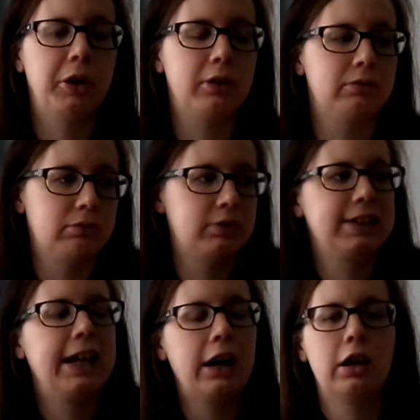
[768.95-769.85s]
but to
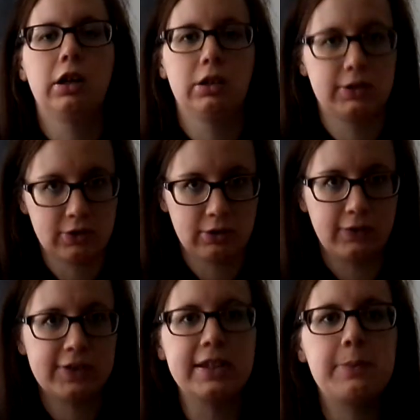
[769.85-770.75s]
get her sort of
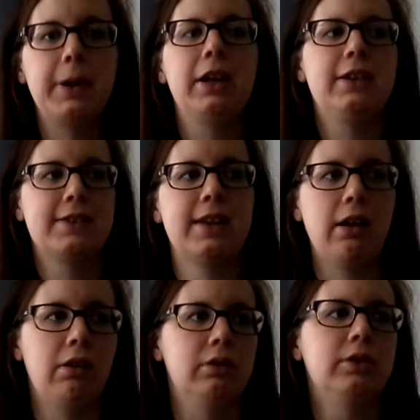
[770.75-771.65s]
sleeping and
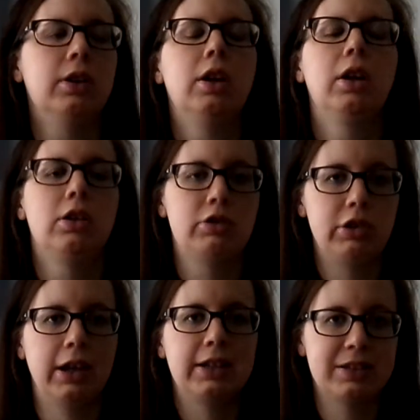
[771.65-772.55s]
settled, she
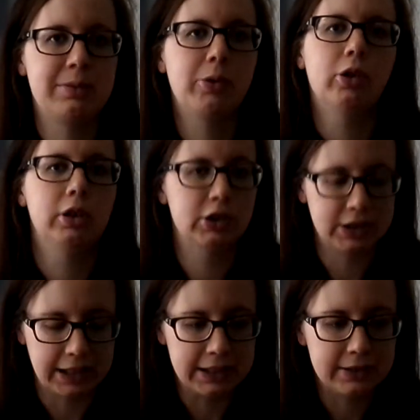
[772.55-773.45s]
likes to be on her
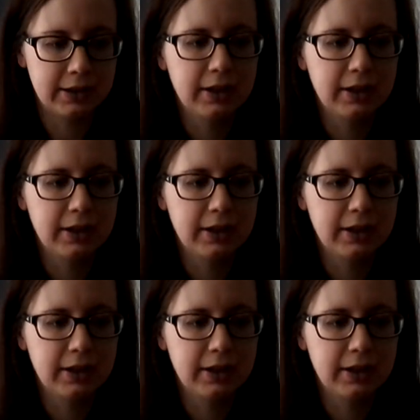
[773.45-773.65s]
side